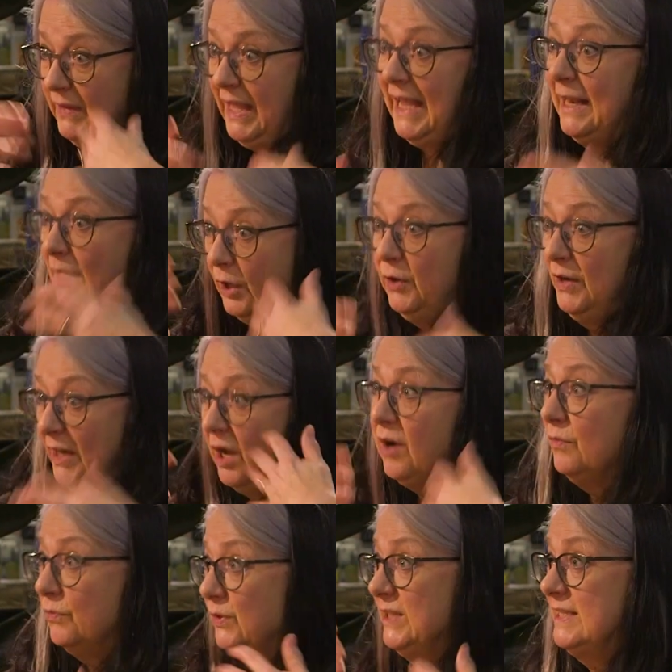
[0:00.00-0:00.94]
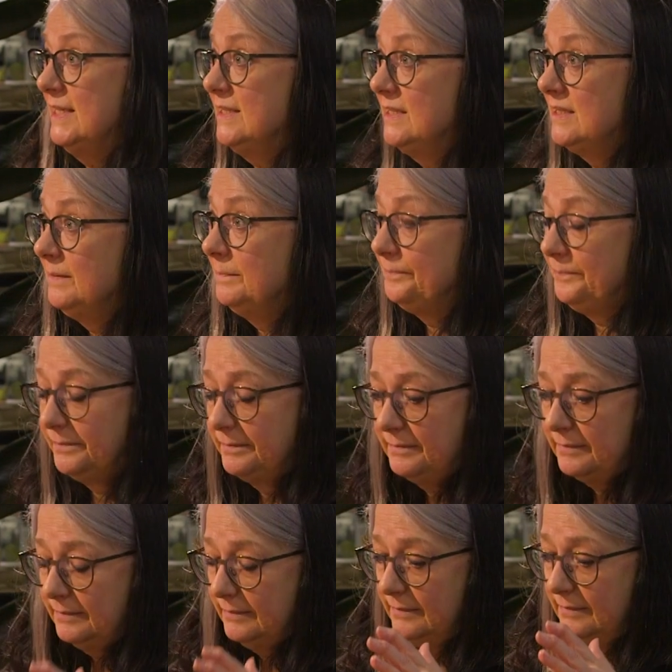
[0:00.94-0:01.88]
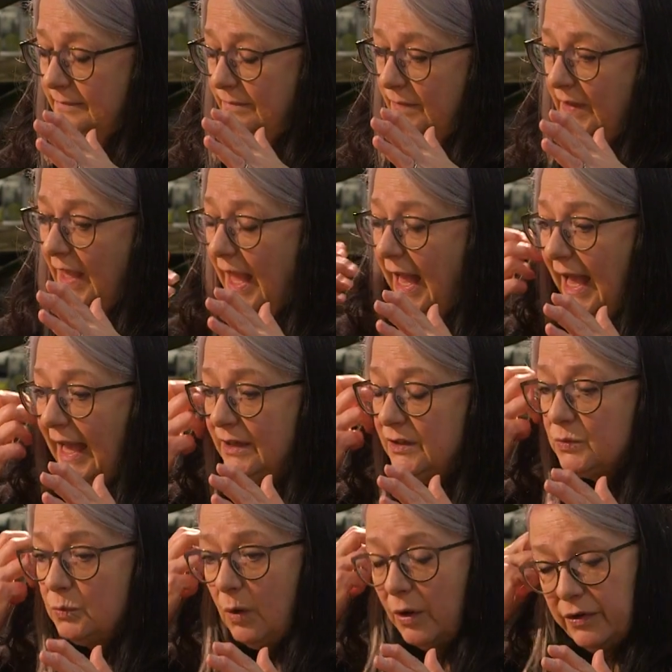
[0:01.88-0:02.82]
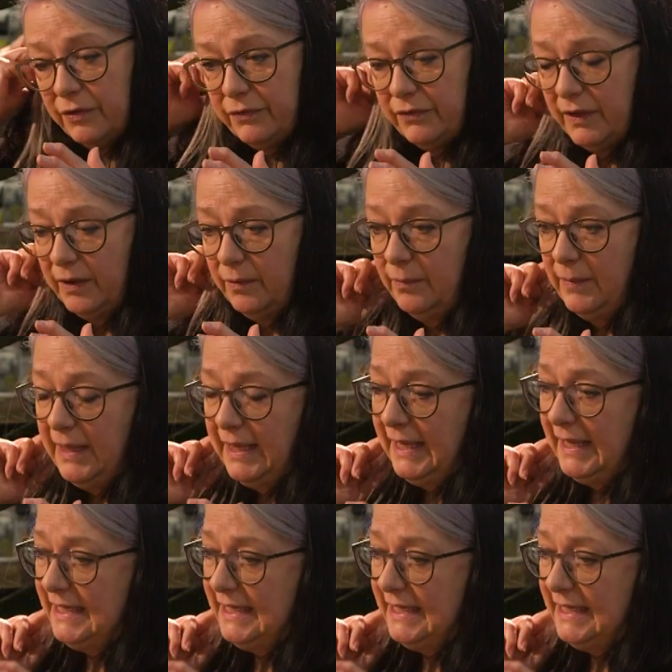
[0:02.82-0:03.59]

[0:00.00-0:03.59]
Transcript: including our voices. And one of them